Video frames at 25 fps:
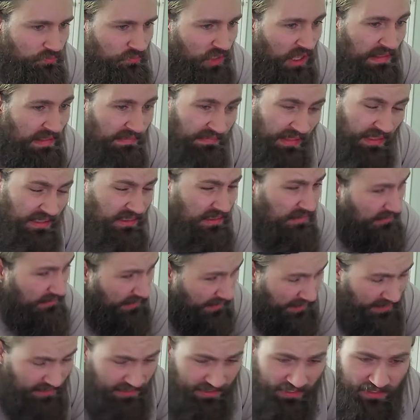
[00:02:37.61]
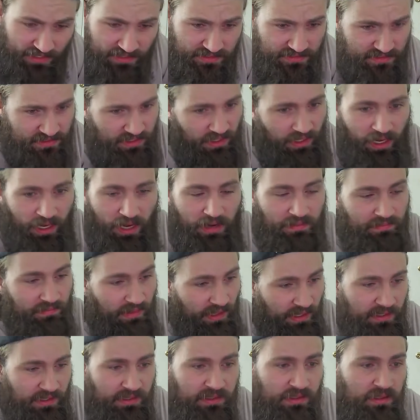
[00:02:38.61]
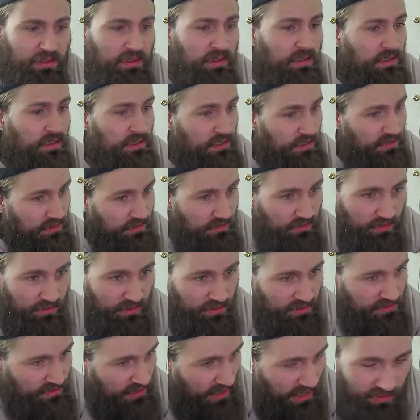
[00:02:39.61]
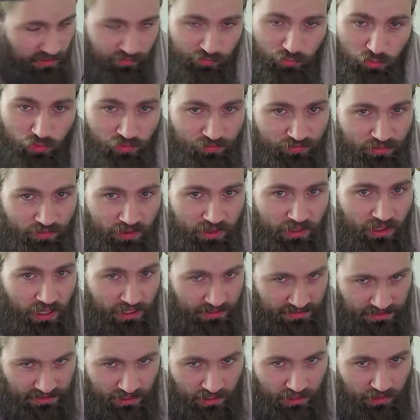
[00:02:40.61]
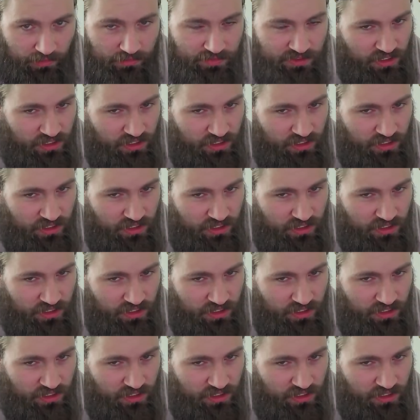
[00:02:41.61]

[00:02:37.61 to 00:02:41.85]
I like the leg kicks and I like his head movement at times.